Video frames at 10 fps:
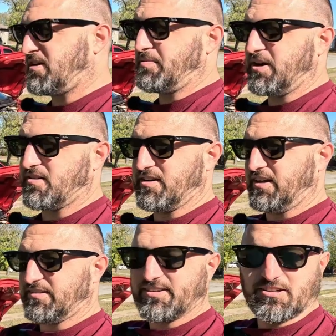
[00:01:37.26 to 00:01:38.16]
up here, and
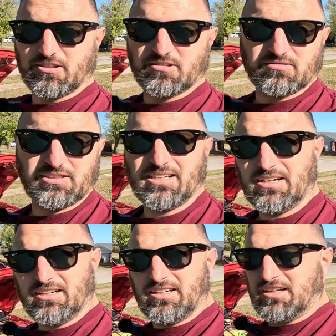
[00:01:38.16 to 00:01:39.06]
he's gonna go
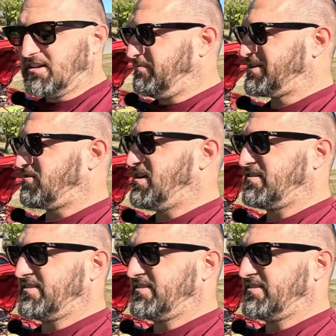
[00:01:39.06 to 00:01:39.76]
mess around in